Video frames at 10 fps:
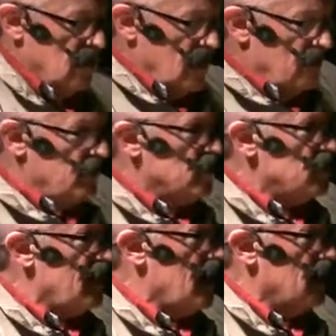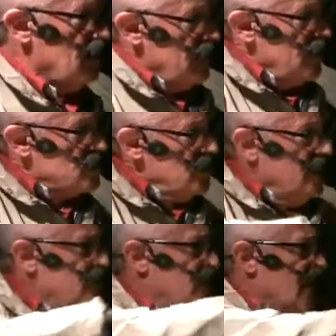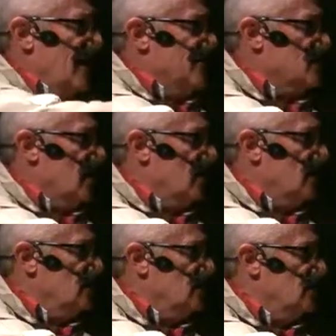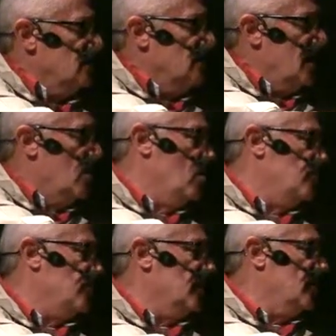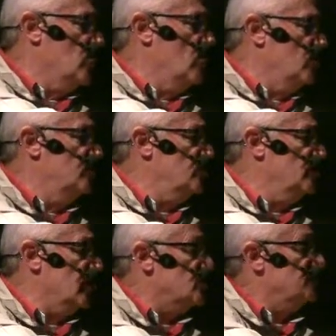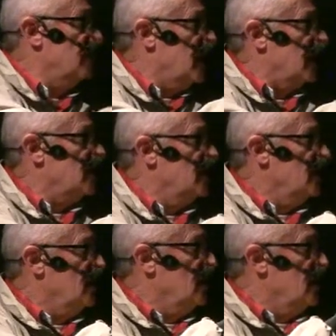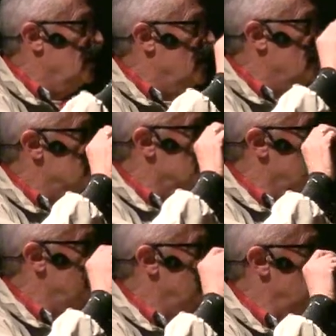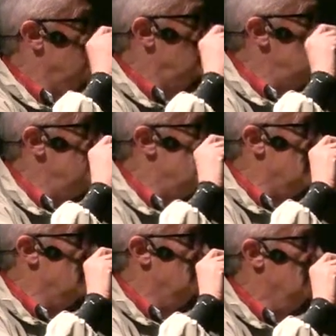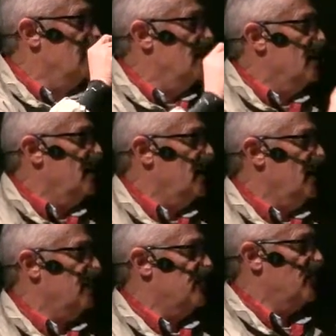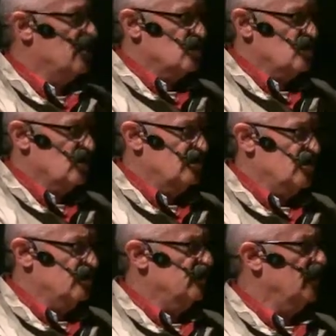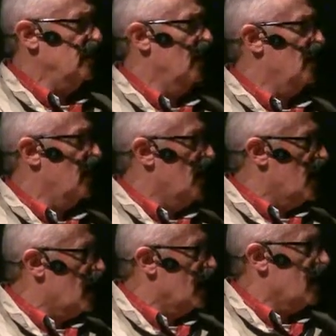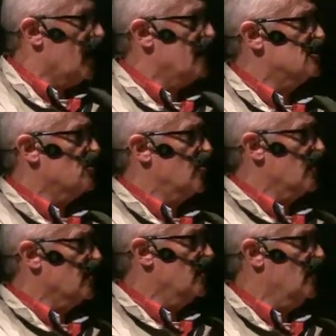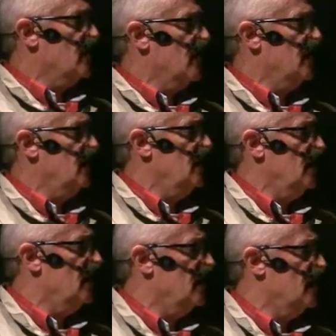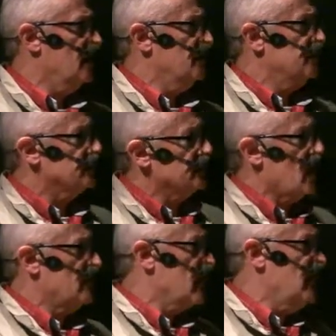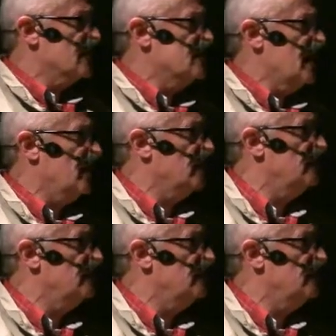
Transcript: and push it down on the bench and then put the clamps on it and hopefully they won't move too much. But there's a little bit of room there that if there is wood movement, I, I square them up on the uh, on my belt sander.